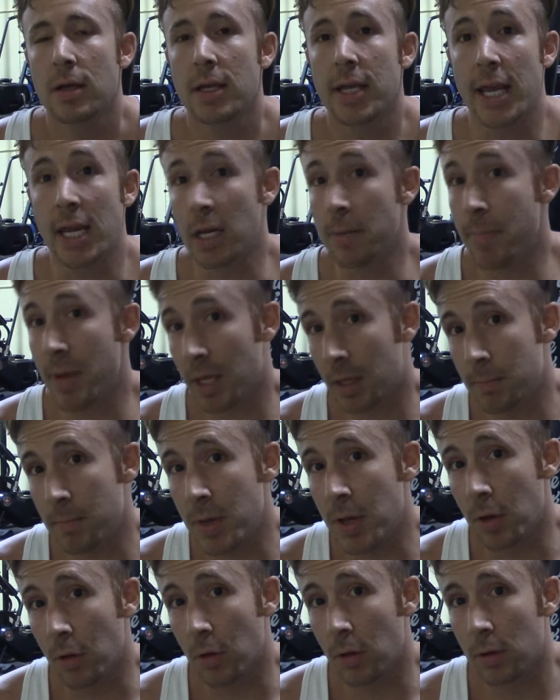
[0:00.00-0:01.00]
eat a big
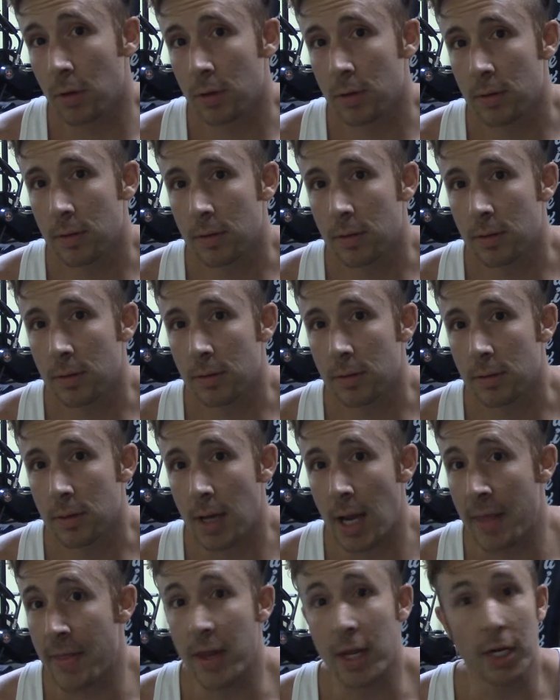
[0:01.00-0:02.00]
meal
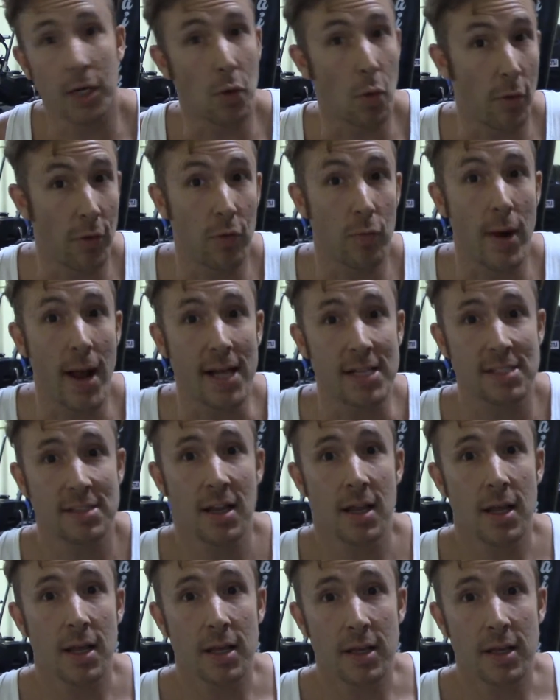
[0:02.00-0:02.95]
and then ignore the rest.